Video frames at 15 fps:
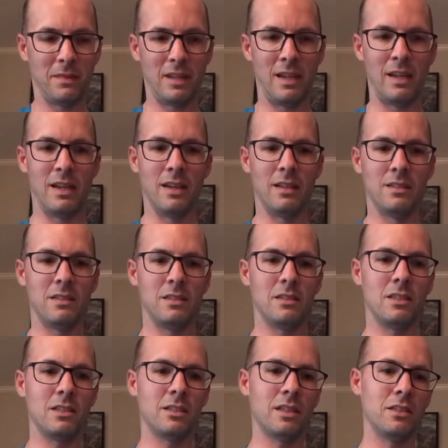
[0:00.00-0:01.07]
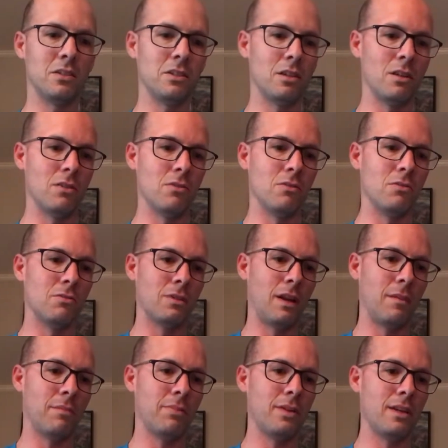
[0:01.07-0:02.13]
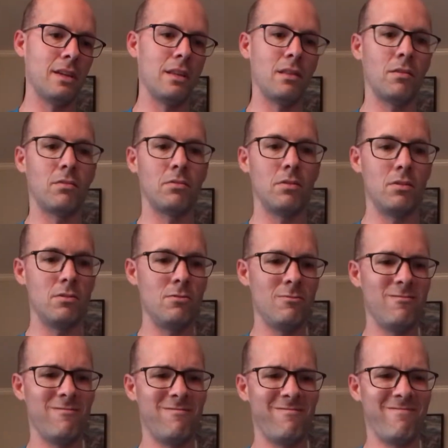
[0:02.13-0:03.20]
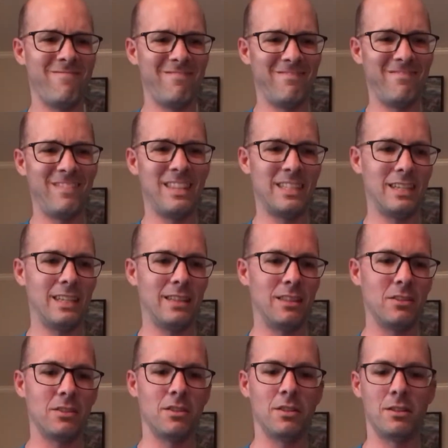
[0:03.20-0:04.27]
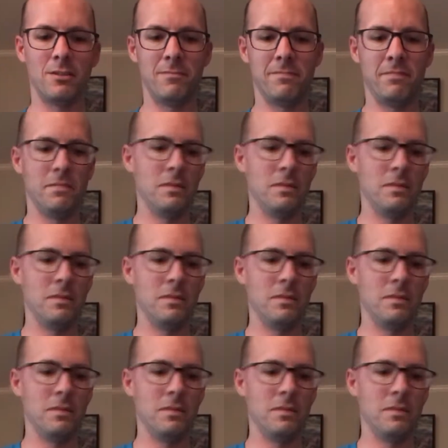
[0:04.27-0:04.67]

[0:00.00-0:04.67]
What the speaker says: And just to let you know what I'm playing through, as I get this on there,